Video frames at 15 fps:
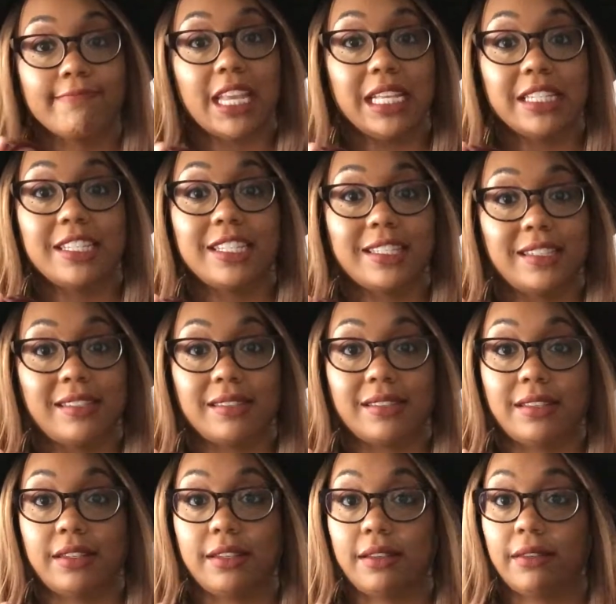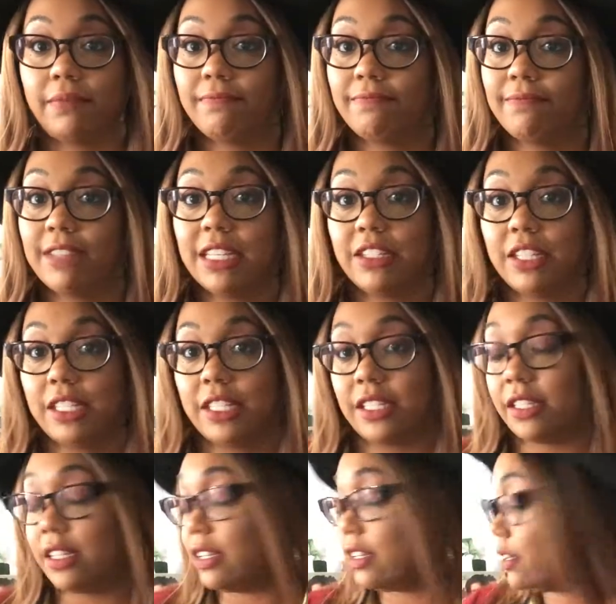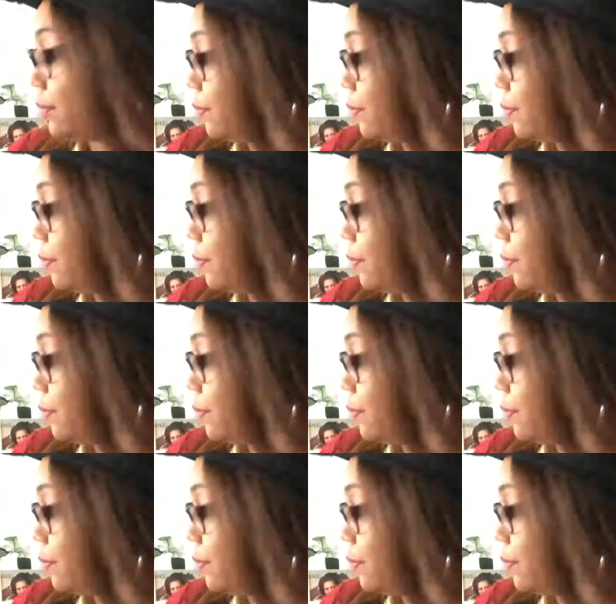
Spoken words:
it's just as good. It's just as good.